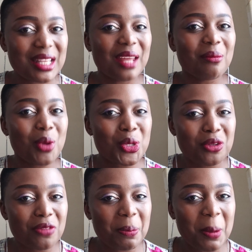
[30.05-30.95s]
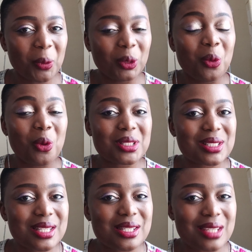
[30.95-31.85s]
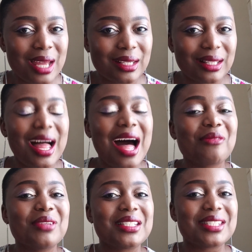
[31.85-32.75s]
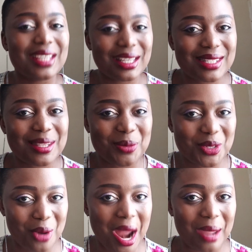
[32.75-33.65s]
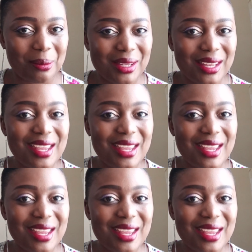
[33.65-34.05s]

that most of the people who watch this channel haven't yet subscribed.